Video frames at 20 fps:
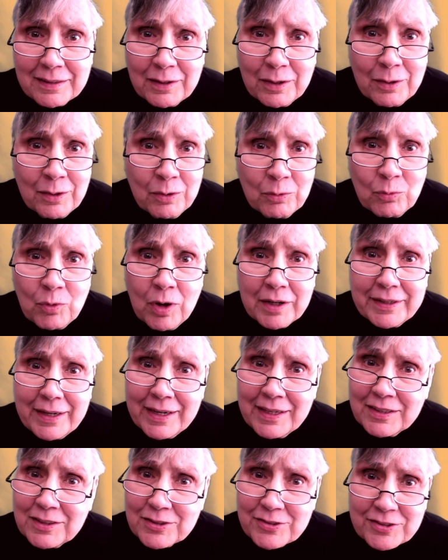What
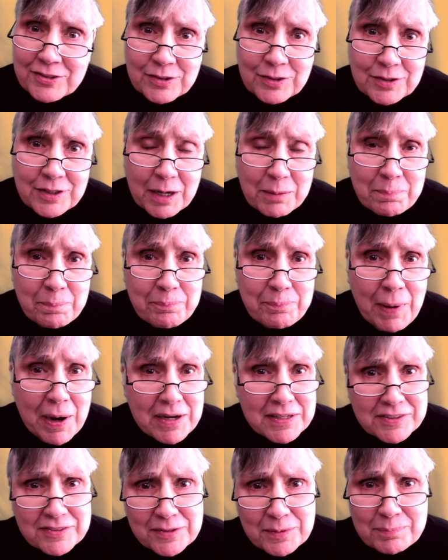else could I
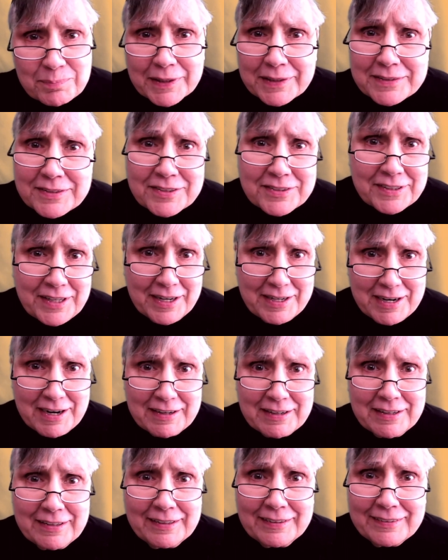possibly say?